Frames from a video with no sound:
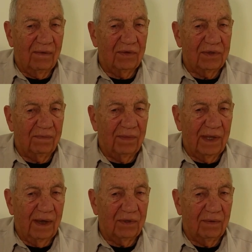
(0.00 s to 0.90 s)
was a
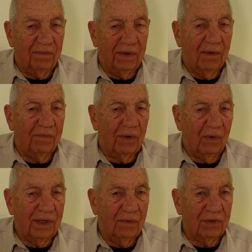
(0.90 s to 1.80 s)
that was a bigger
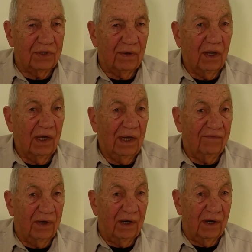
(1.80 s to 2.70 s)
boat. There was a,
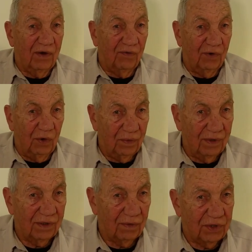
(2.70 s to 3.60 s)
11 in the crew.
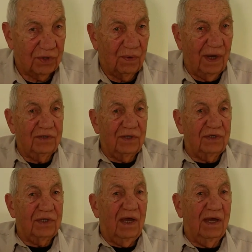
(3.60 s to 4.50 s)
It was twice the
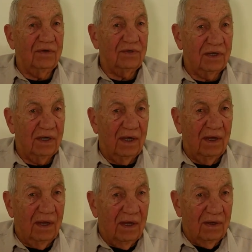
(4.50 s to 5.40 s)
size.
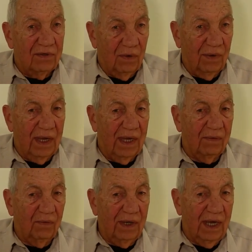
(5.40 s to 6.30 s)
we had to,
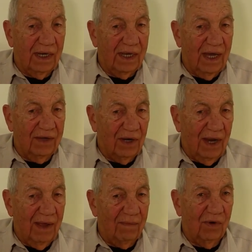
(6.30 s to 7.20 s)
we had to catch a
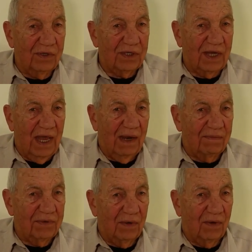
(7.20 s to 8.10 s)
lot more
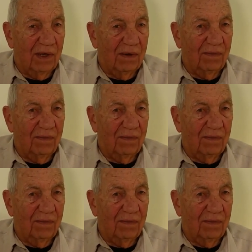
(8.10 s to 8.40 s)
scallops in order to